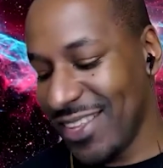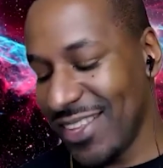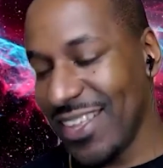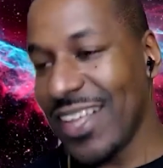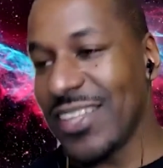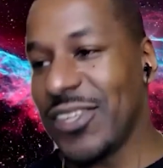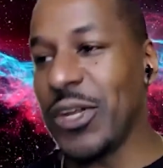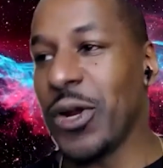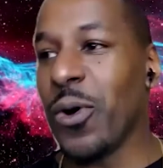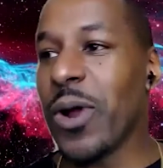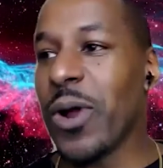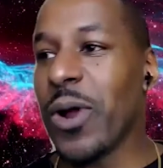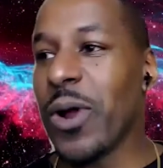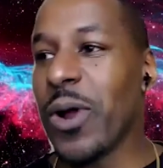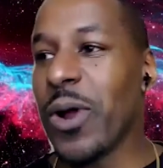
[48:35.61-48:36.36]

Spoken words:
You know what